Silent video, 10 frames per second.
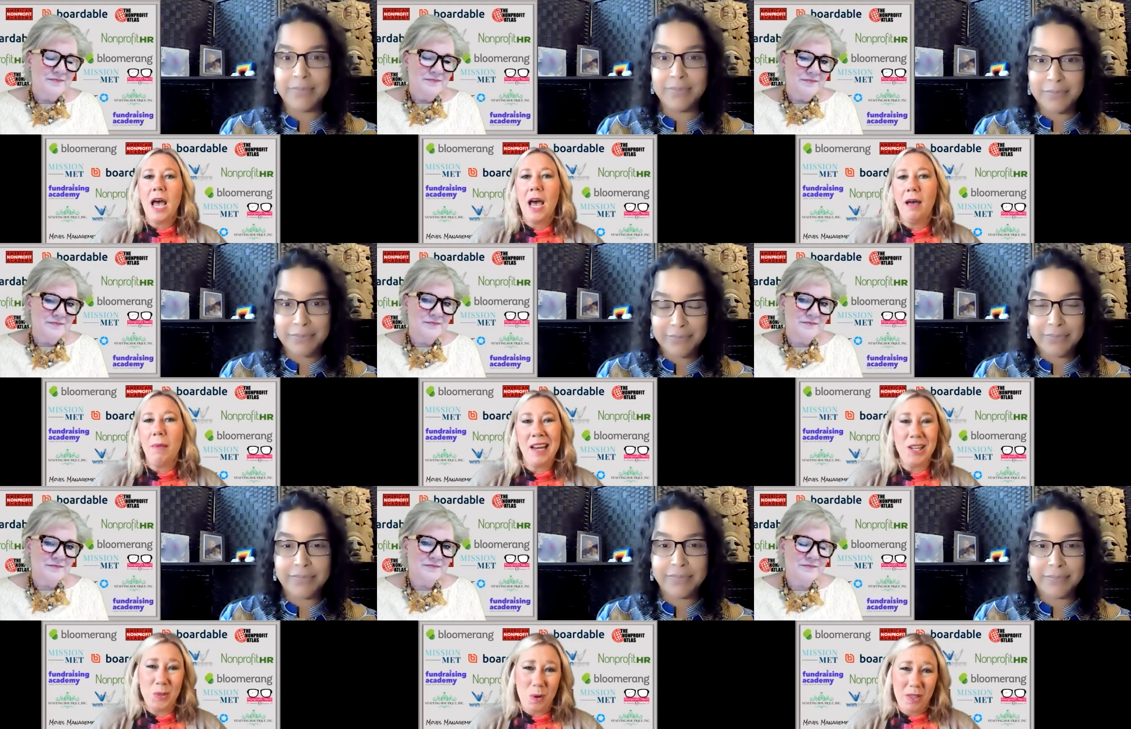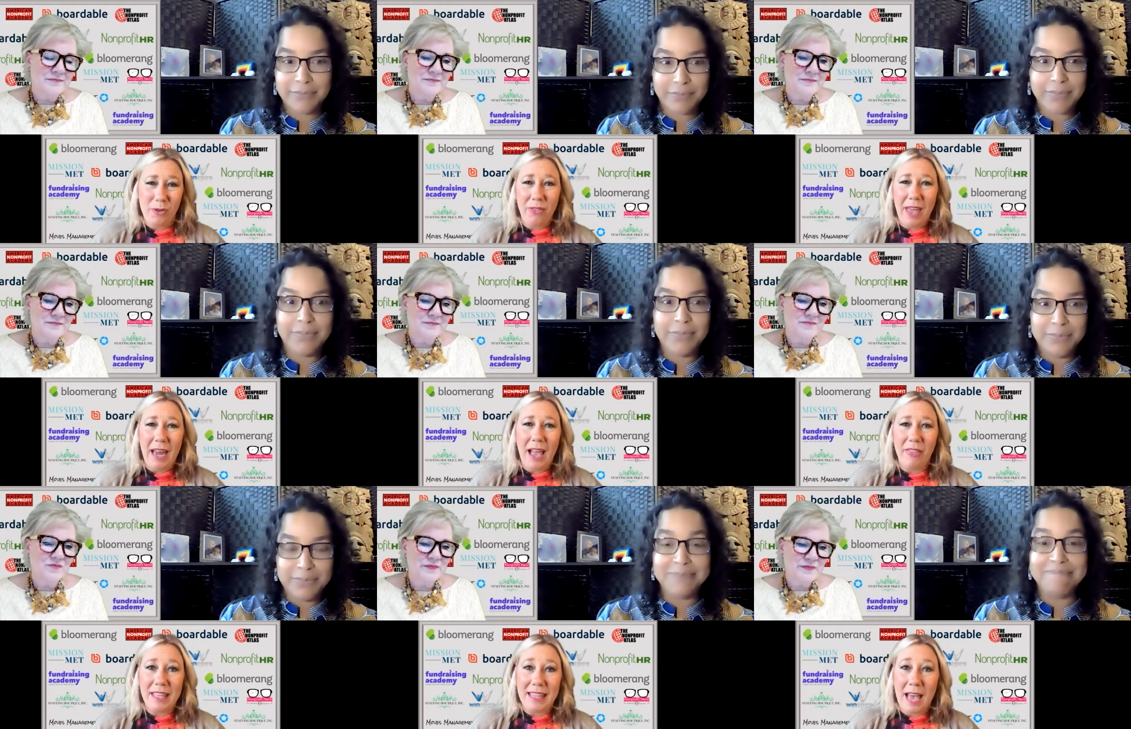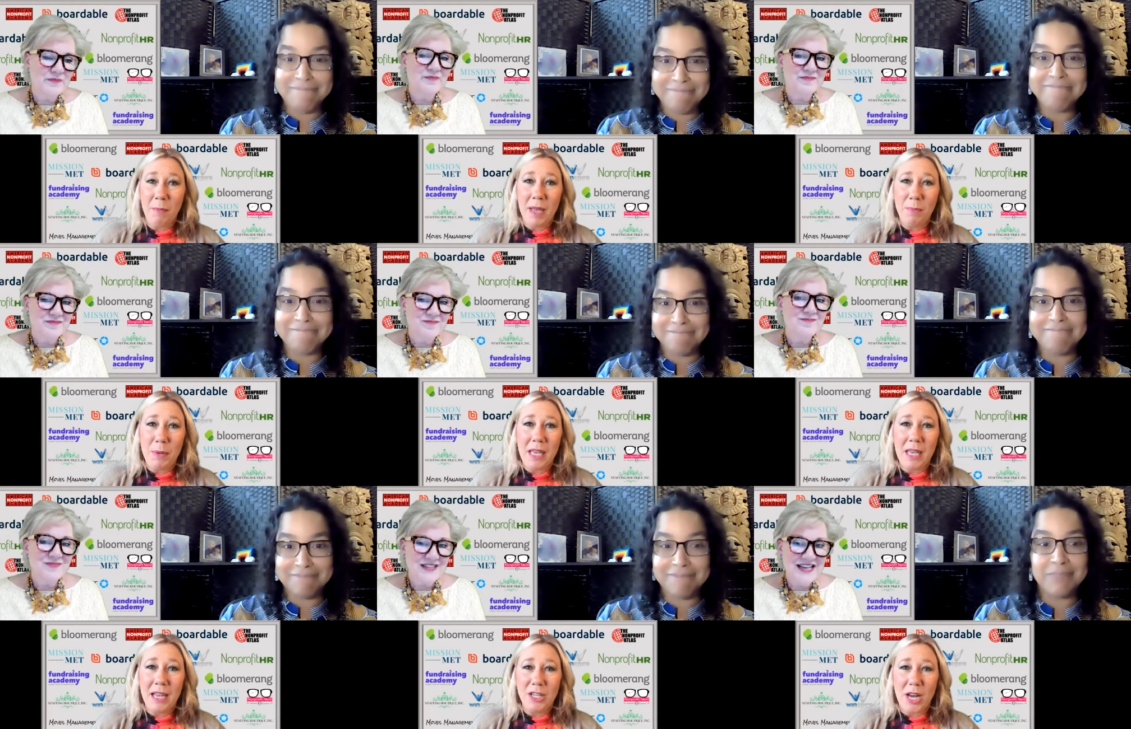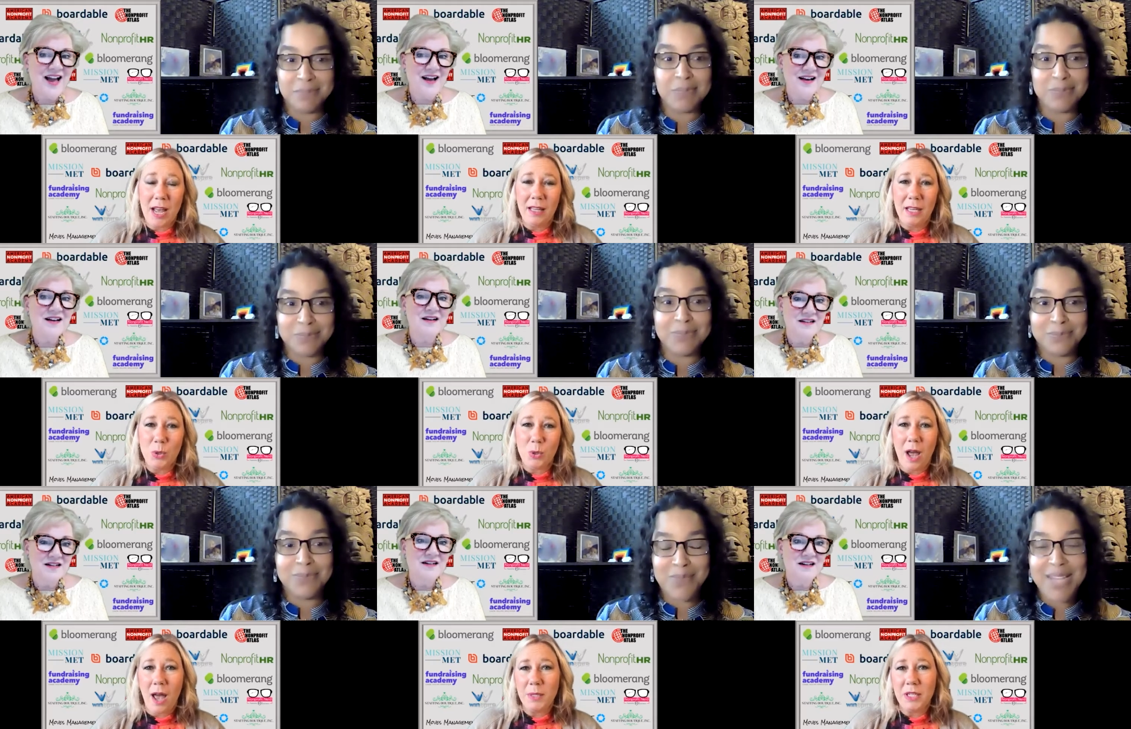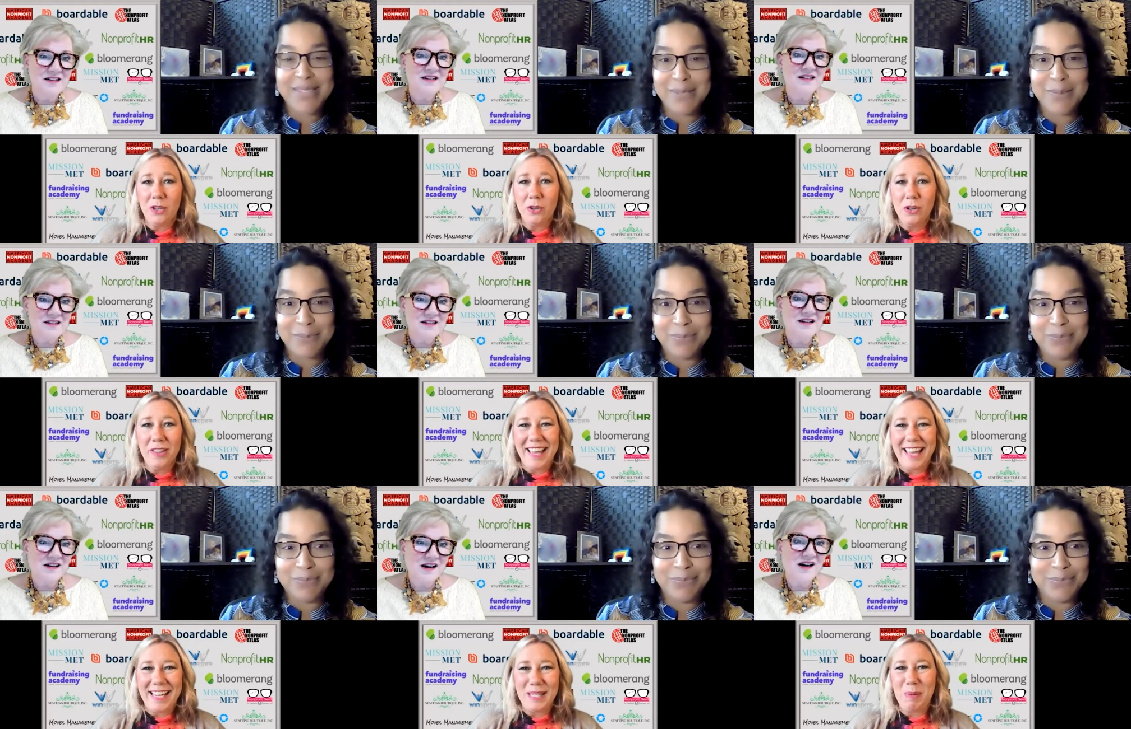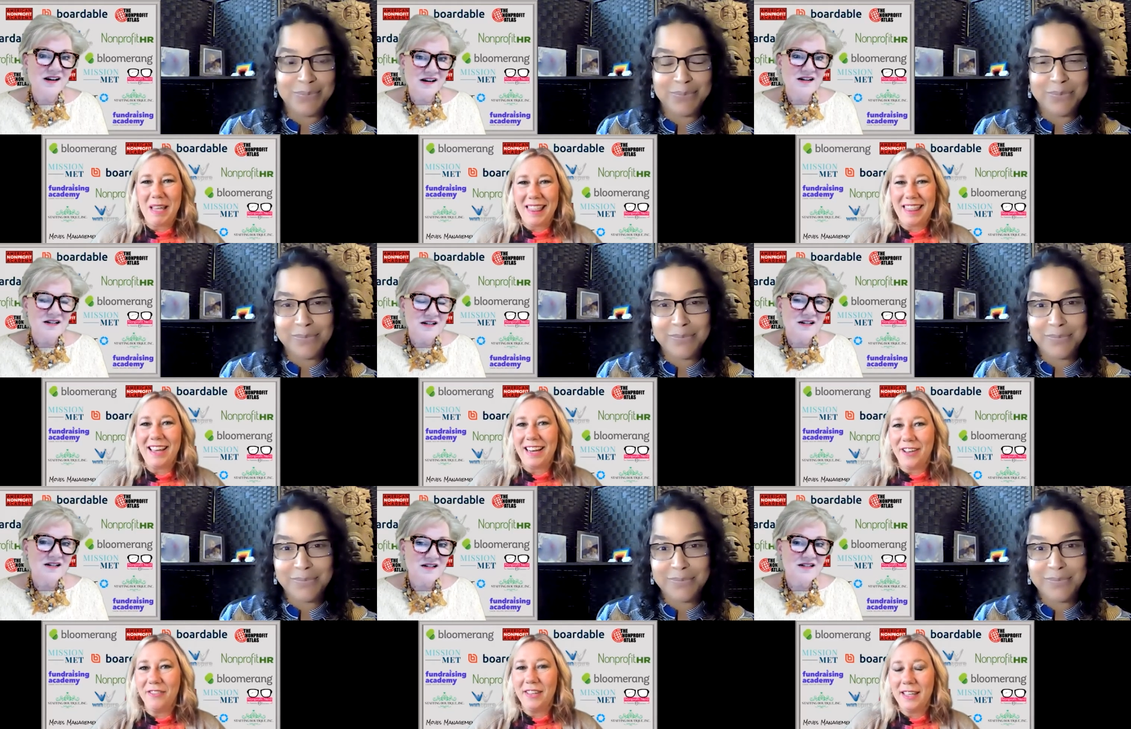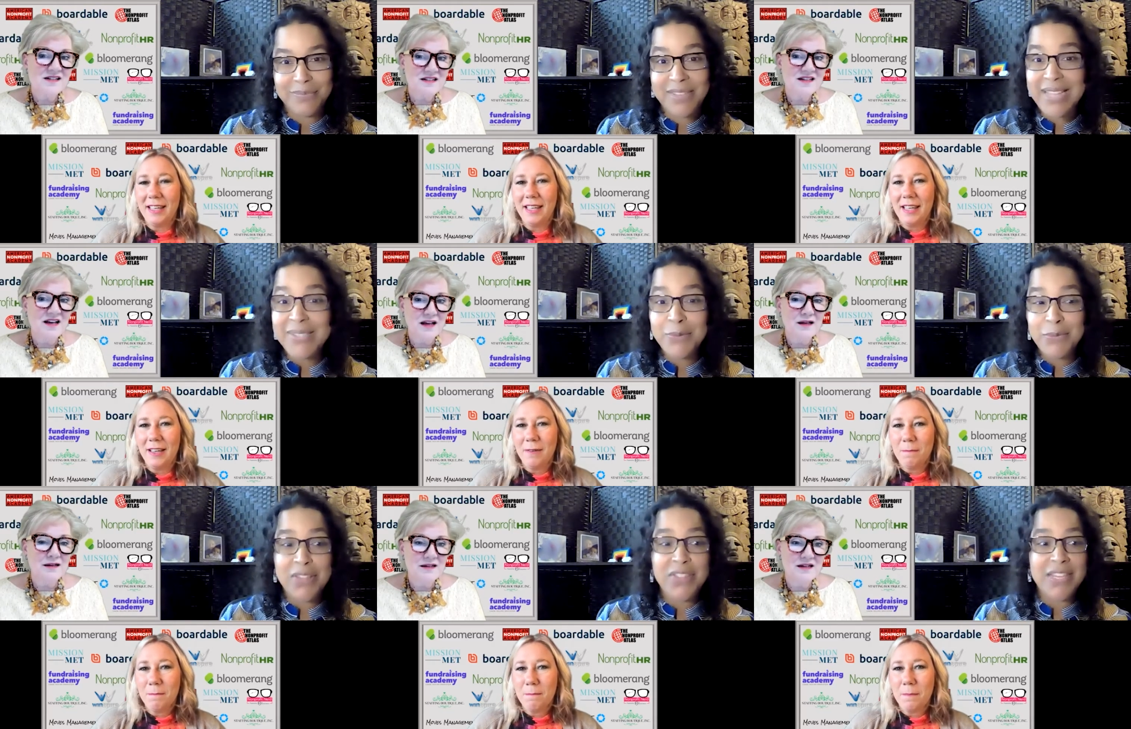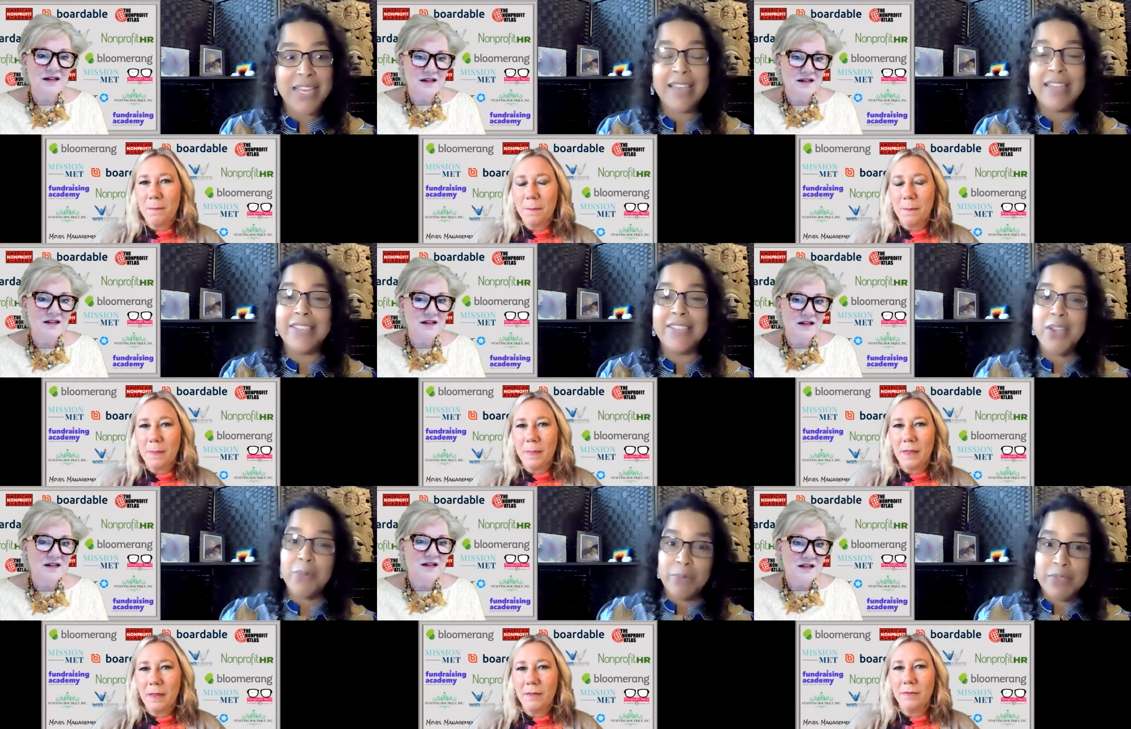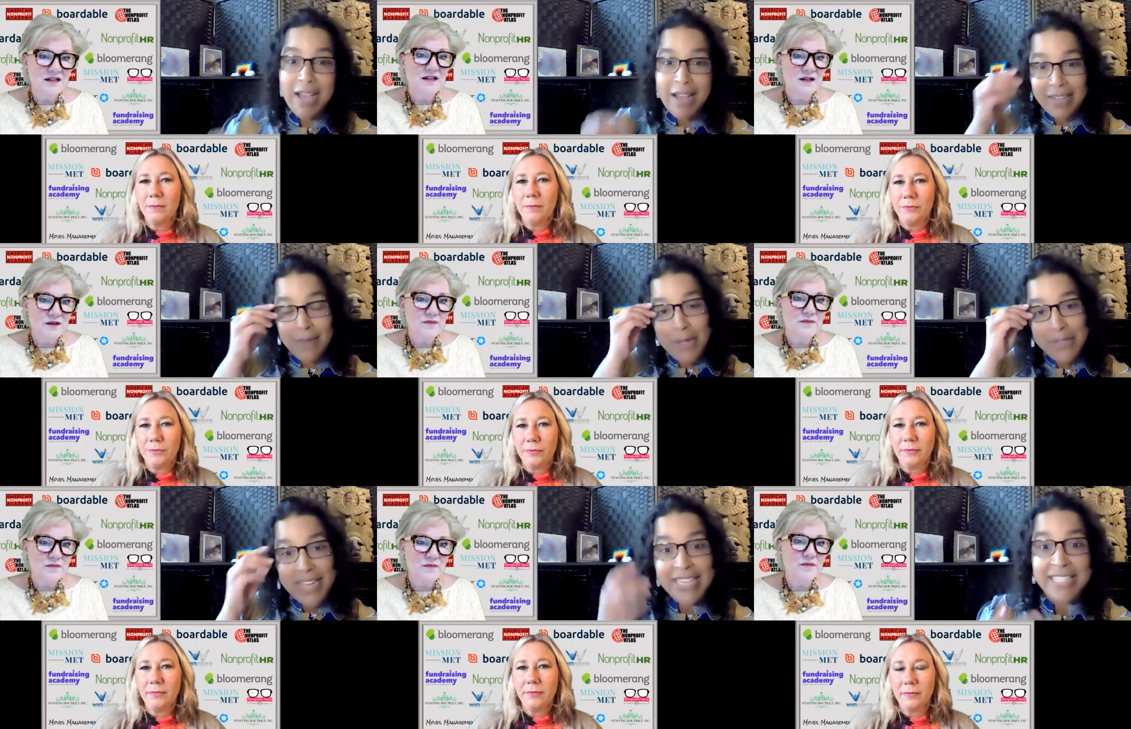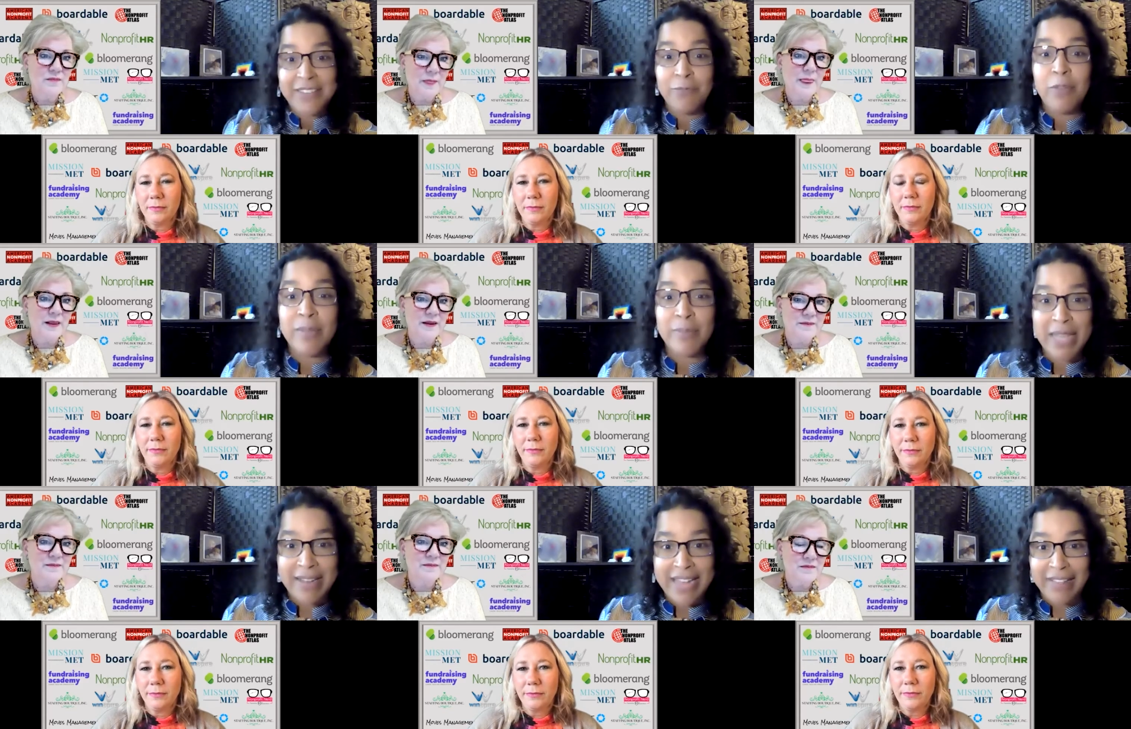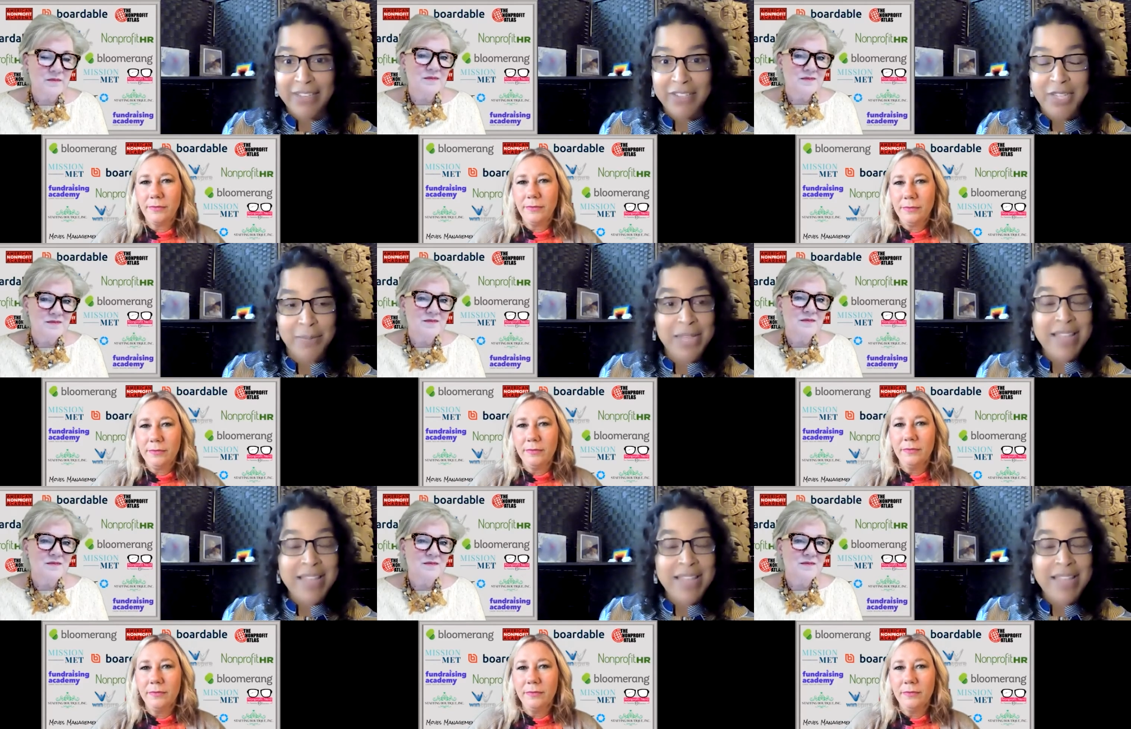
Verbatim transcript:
Speaker 1: um, I just want to throw that out that that might be a challenge or an obstacle that is being thought of.
Speaker 2: That's a real thing. And Jarrett, when we're talking about that idea of moving beyond allyship,